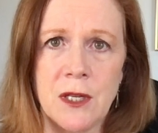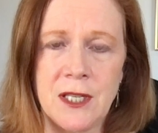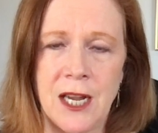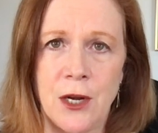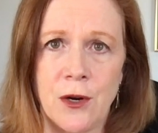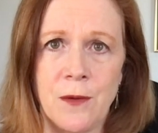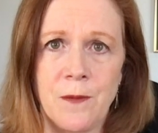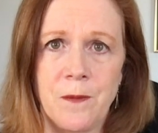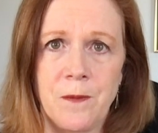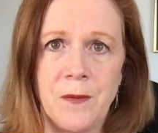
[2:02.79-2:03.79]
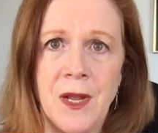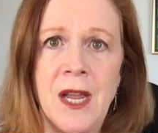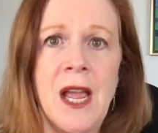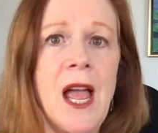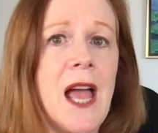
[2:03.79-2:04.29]
container,
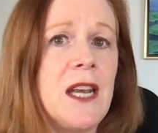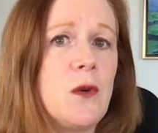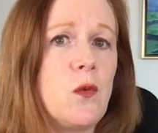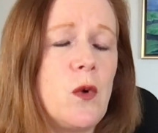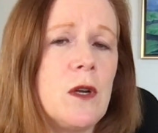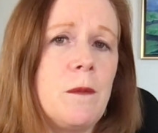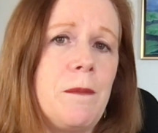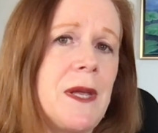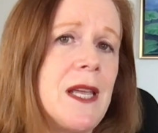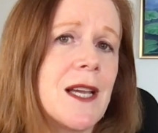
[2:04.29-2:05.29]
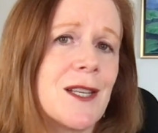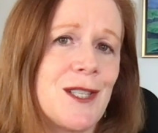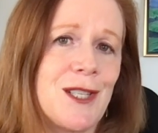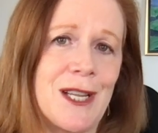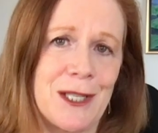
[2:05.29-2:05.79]
and it will be
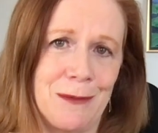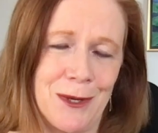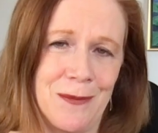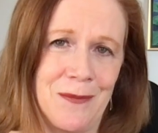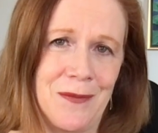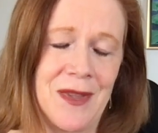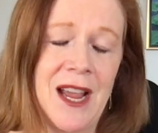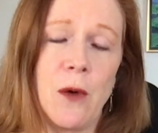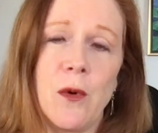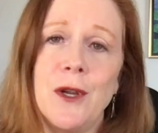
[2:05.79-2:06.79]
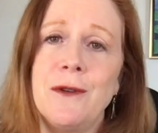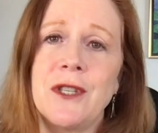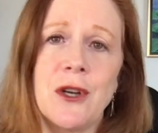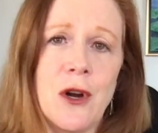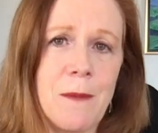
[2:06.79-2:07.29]
accessible. Now we're
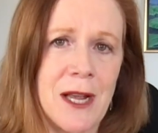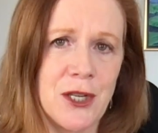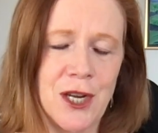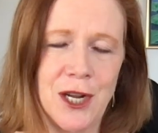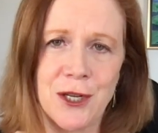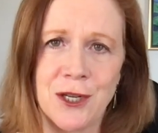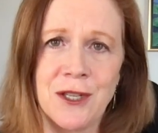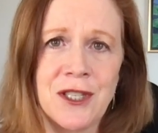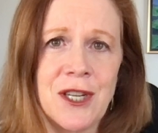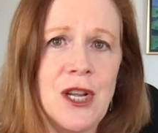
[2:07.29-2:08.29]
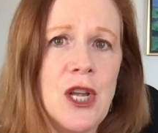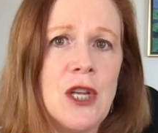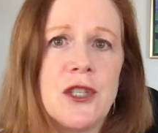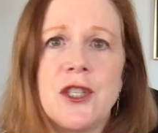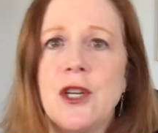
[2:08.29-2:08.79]
using our imaginations,
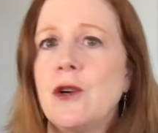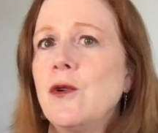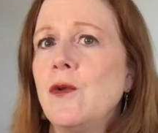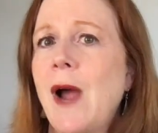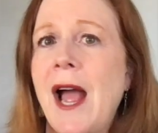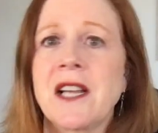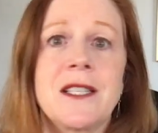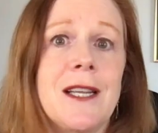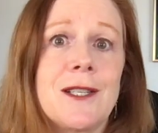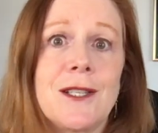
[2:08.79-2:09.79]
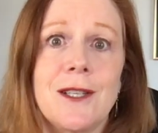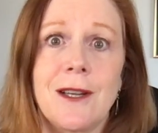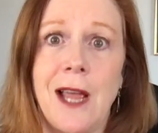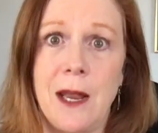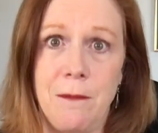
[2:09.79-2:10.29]
so access
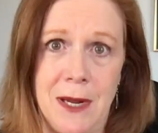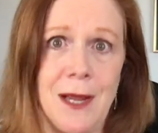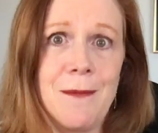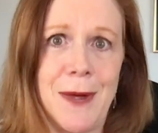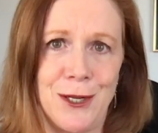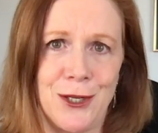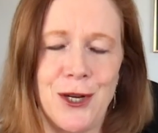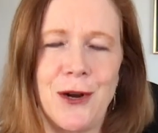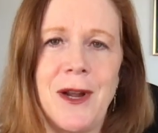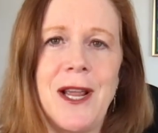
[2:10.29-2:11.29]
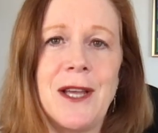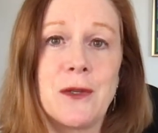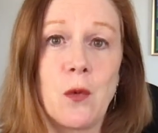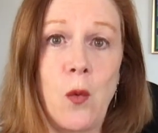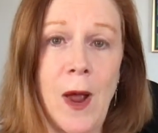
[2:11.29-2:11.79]
can be imaginary
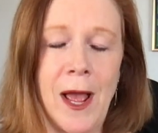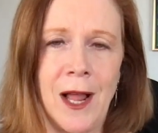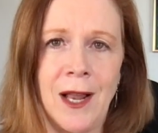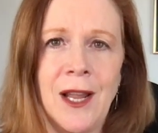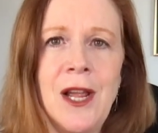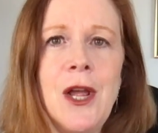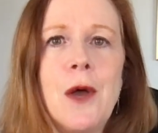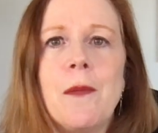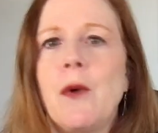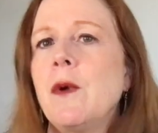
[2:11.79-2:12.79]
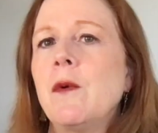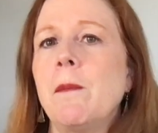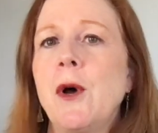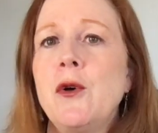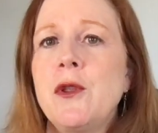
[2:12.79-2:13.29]
as well. But we will
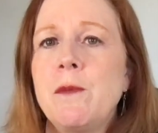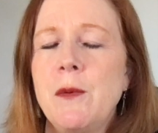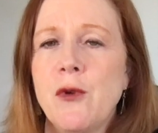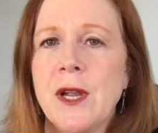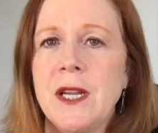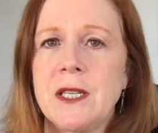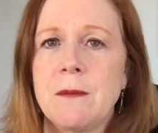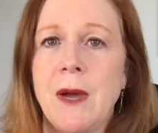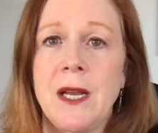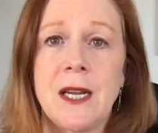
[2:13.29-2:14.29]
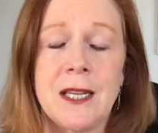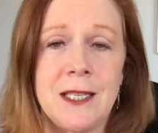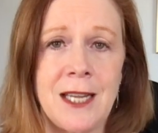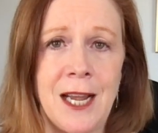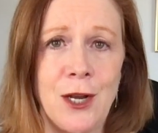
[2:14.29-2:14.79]
both be bringing to mind a
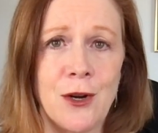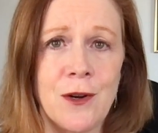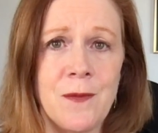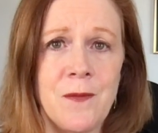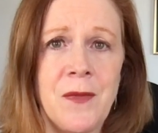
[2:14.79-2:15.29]
container